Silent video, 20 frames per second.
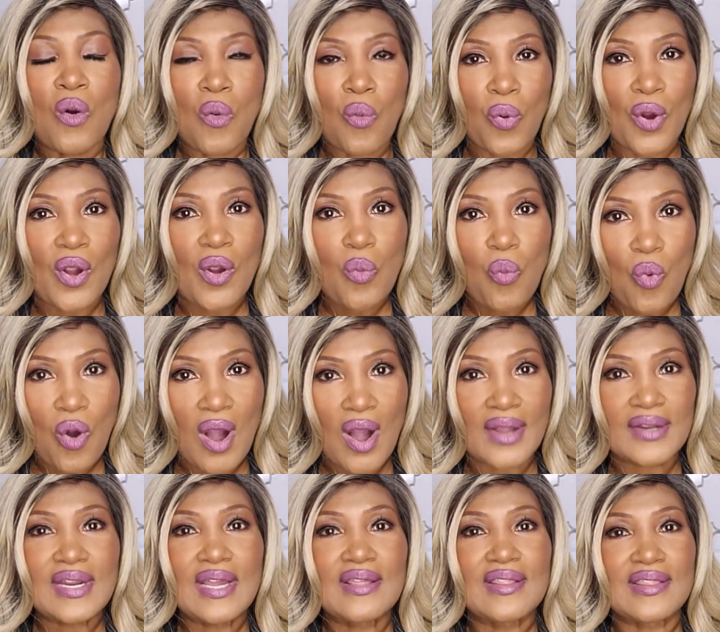were
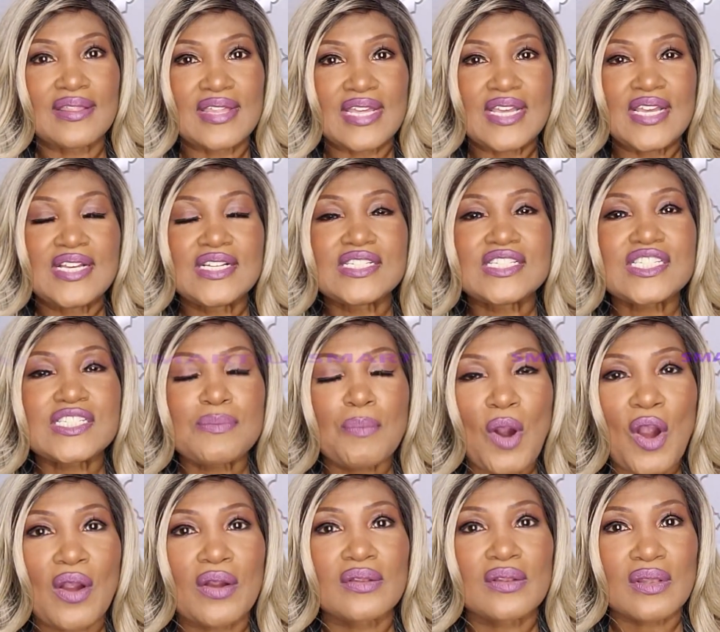one, the
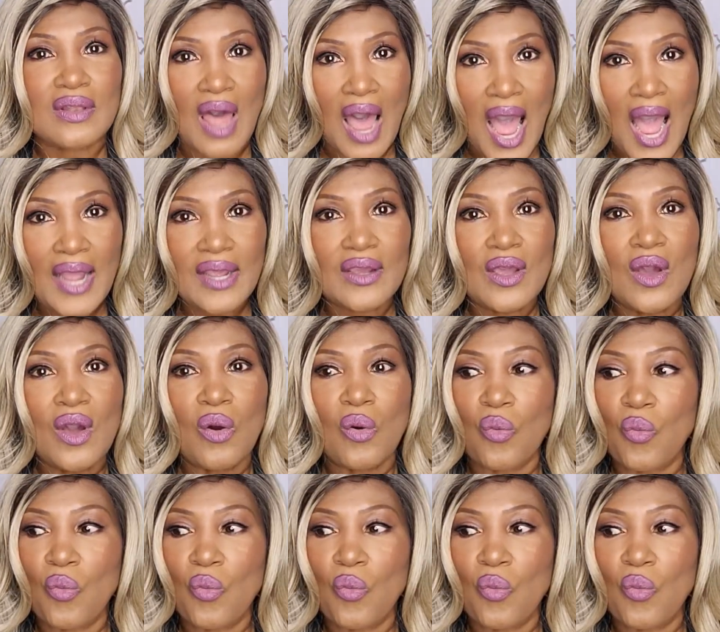smart lock,